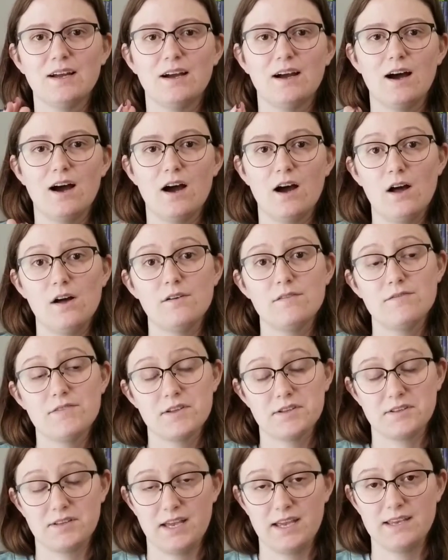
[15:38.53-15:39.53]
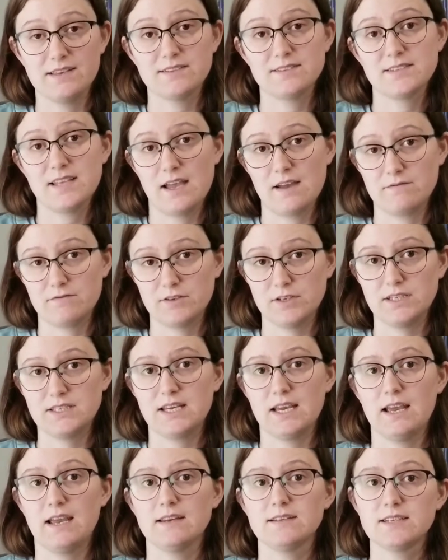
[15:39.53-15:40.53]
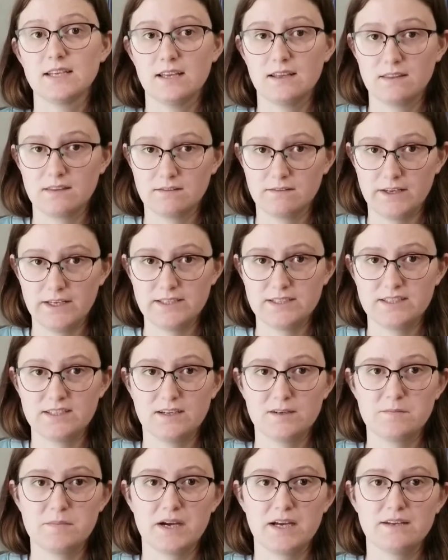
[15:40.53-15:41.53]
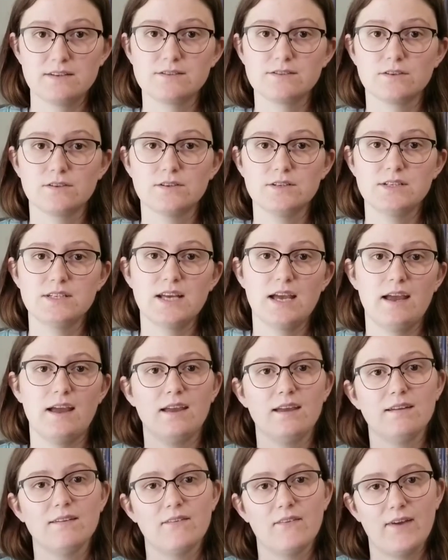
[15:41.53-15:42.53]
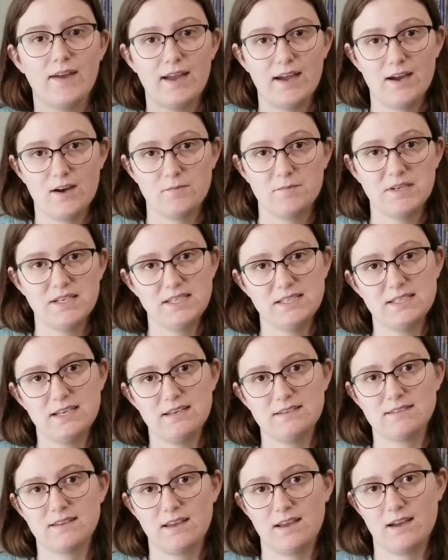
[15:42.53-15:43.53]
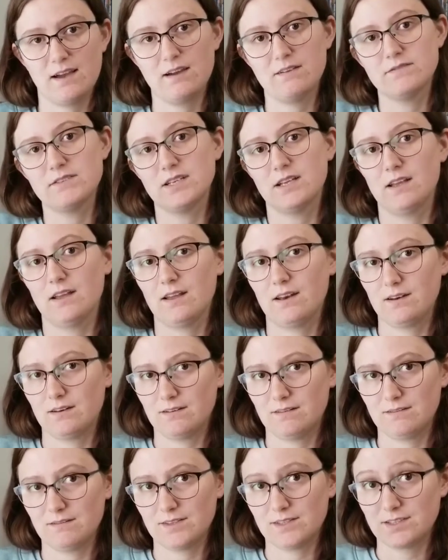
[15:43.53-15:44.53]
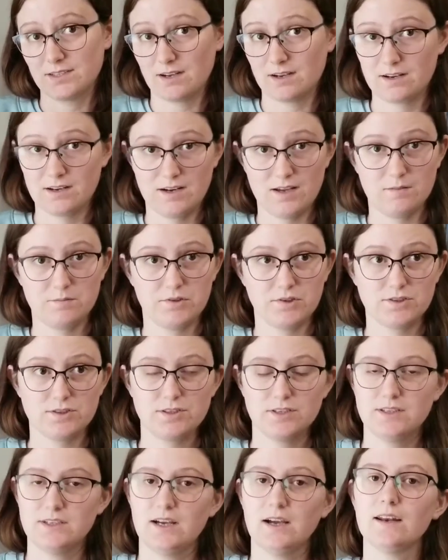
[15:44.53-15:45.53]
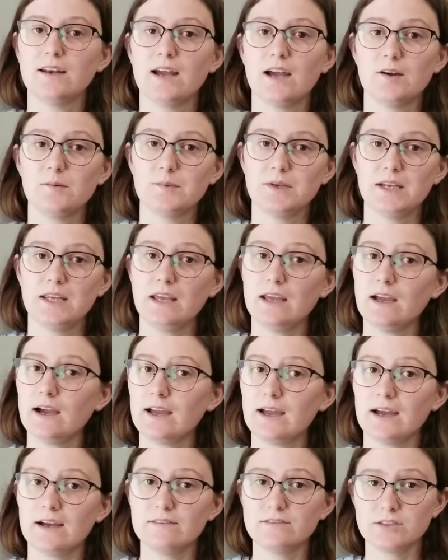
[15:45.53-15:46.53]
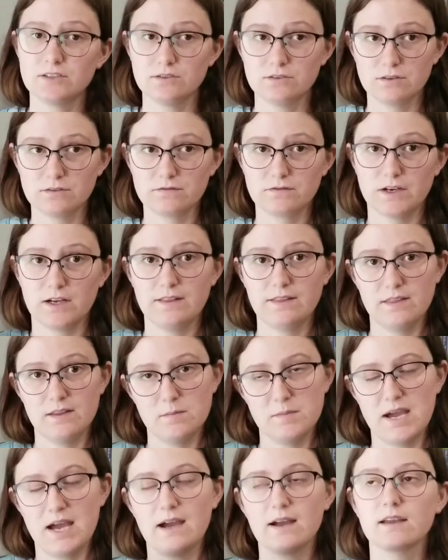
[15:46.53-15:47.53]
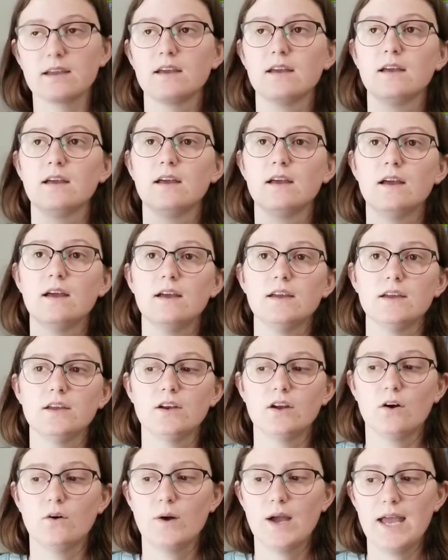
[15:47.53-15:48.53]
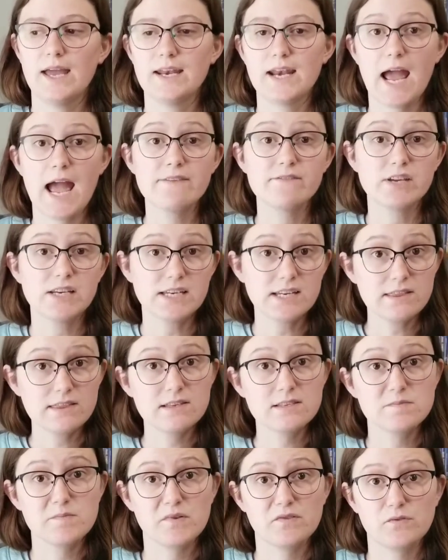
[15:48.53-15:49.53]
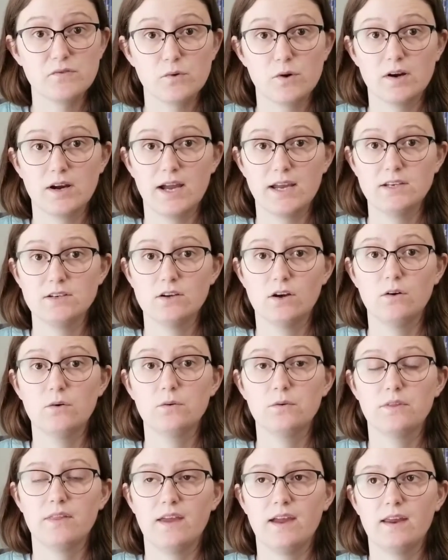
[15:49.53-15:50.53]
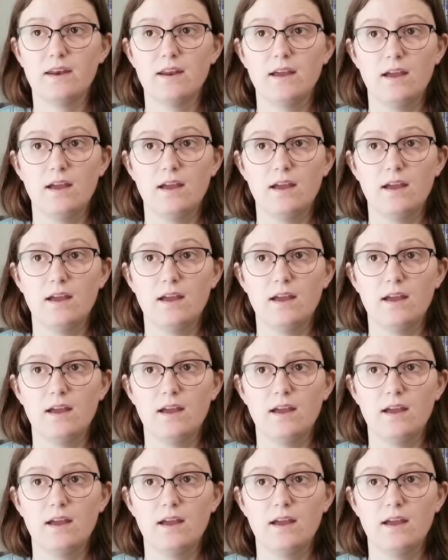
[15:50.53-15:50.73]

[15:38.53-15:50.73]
of the lace every day to get the lace done by a certain day, how many days I have to get the stockinette portion done, how many I have to do the front, the back, you know. And having knit this before, I know that,